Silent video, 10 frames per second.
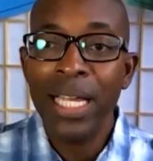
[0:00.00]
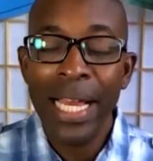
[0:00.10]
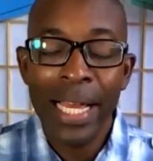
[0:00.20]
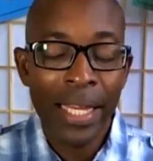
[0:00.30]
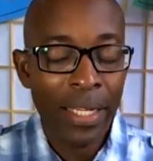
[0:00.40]

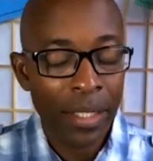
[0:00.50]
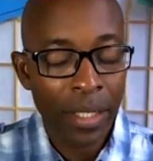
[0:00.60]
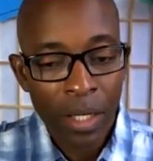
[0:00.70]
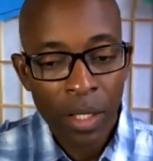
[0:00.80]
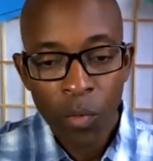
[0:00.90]
and
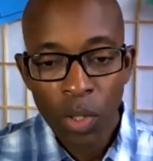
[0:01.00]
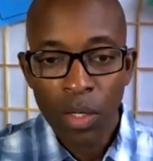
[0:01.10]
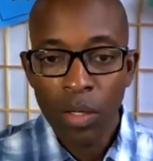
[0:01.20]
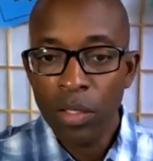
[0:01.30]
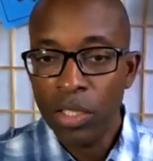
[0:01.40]
we
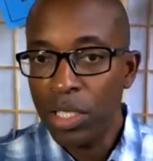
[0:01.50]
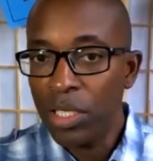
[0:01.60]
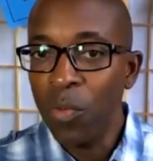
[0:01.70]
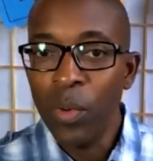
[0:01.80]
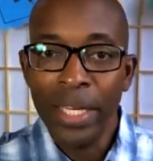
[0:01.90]
are just
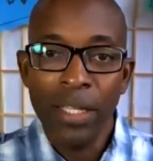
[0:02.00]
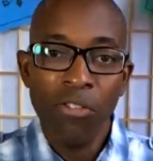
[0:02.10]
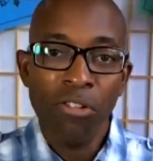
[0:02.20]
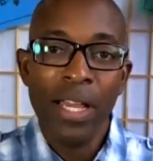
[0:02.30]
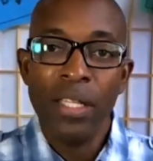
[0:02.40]
awaiting
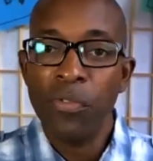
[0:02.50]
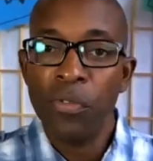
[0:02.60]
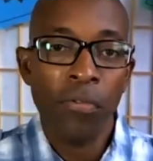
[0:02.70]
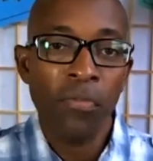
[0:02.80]
transfer